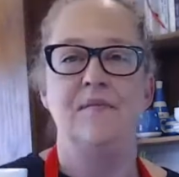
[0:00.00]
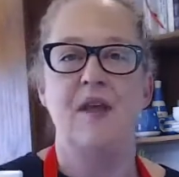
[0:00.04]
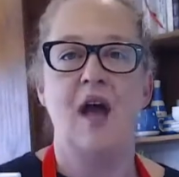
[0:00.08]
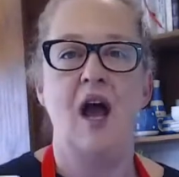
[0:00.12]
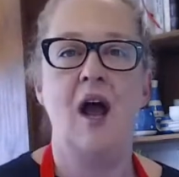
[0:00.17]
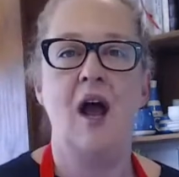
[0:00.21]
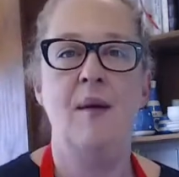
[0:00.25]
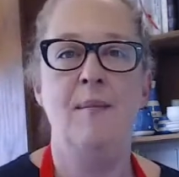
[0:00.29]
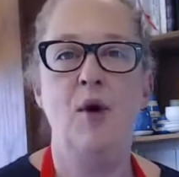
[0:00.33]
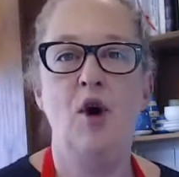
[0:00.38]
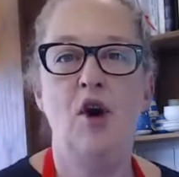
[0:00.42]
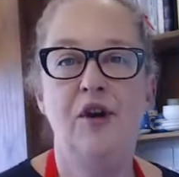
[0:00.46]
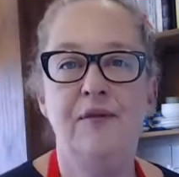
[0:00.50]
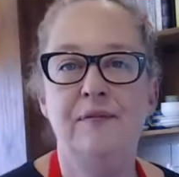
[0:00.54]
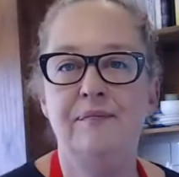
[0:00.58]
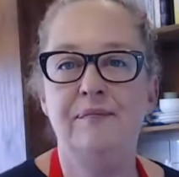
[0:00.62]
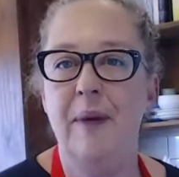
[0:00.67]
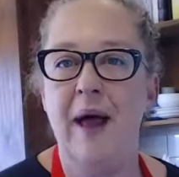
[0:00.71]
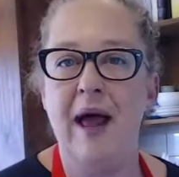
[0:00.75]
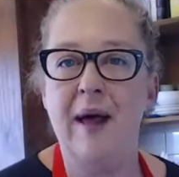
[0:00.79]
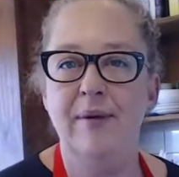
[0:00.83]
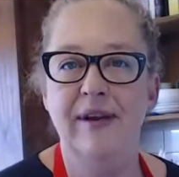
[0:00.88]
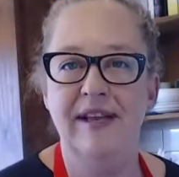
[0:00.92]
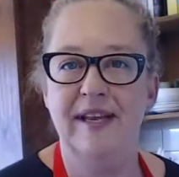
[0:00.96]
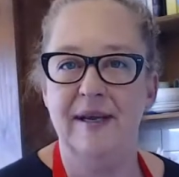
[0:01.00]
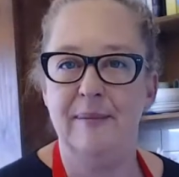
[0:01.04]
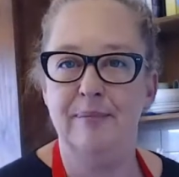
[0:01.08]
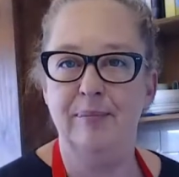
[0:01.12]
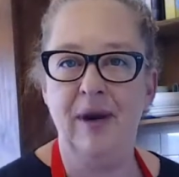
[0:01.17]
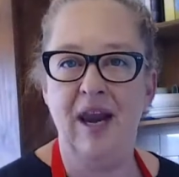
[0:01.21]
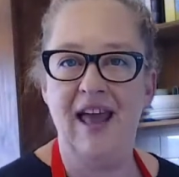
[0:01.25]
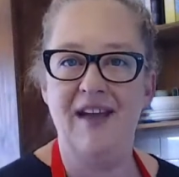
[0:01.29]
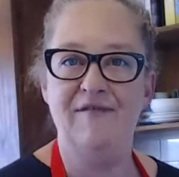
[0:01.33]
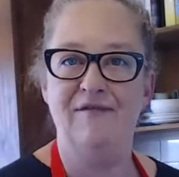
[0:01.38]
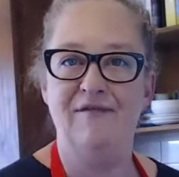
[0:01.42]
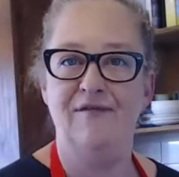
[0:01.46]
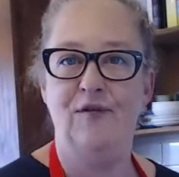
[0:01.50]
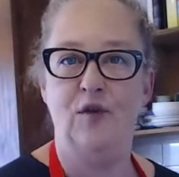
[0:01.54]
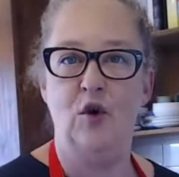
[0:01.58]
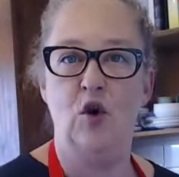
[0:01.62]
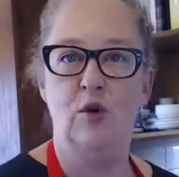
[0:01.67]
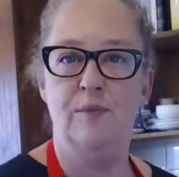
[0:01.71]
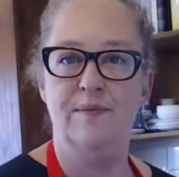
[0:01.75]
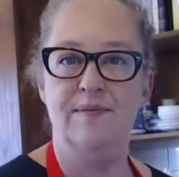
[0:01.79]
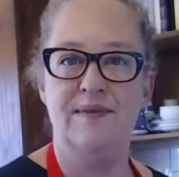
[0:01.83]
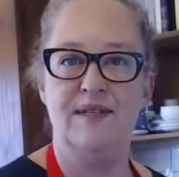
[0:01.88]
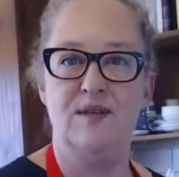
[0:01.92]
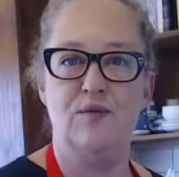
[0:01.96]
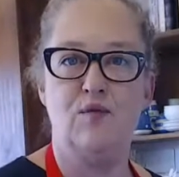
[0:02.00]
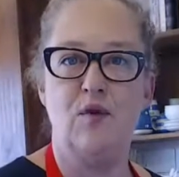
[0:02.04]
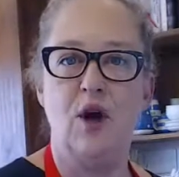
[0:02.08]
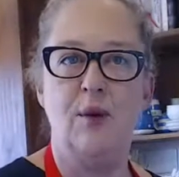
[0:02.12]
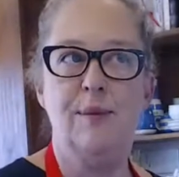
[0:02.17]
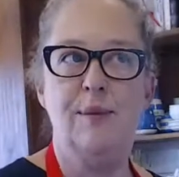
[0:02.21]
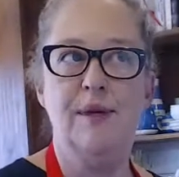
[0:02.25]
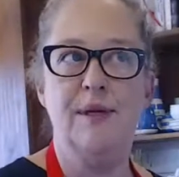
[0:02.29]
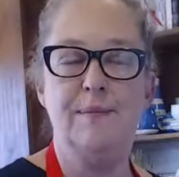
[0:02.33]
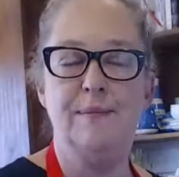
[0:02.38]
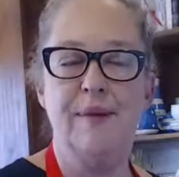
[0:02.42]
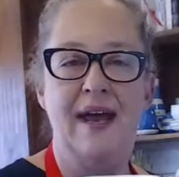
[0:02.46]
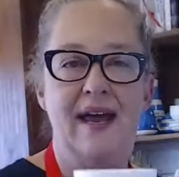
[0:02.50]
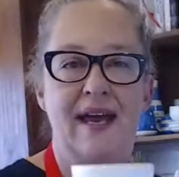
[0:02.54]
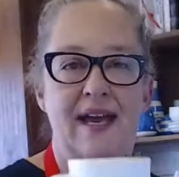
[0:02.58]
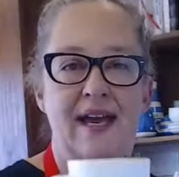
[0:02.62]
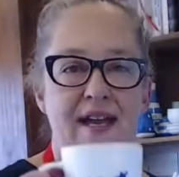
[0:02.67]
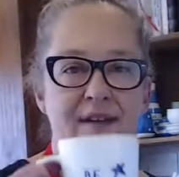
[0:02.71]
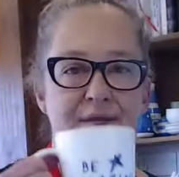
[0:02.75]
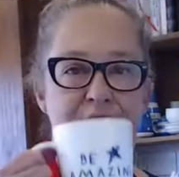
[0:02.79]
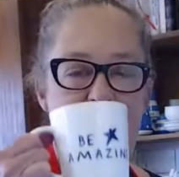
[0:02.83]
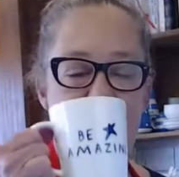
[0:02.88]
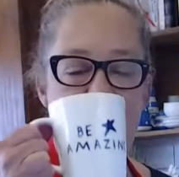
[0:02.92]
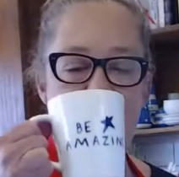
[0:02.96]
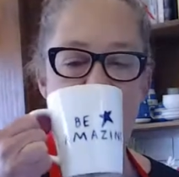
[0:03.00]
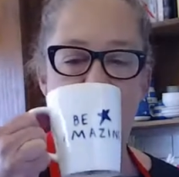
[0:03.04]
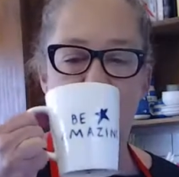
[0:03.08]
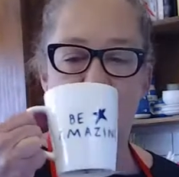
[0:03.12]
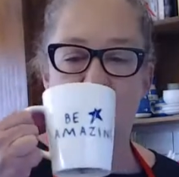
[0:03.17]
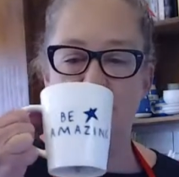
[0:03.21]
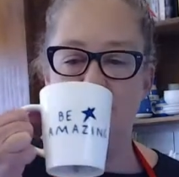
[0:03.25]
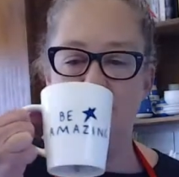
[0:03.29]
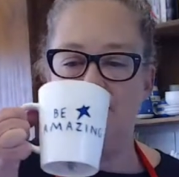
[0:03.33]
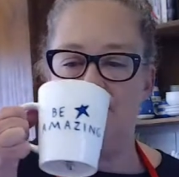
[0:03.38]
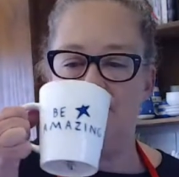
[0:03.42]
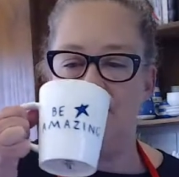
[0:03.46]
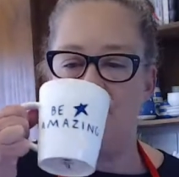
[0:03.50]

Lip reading: I'm on public platforms, Robert. Behave yourself.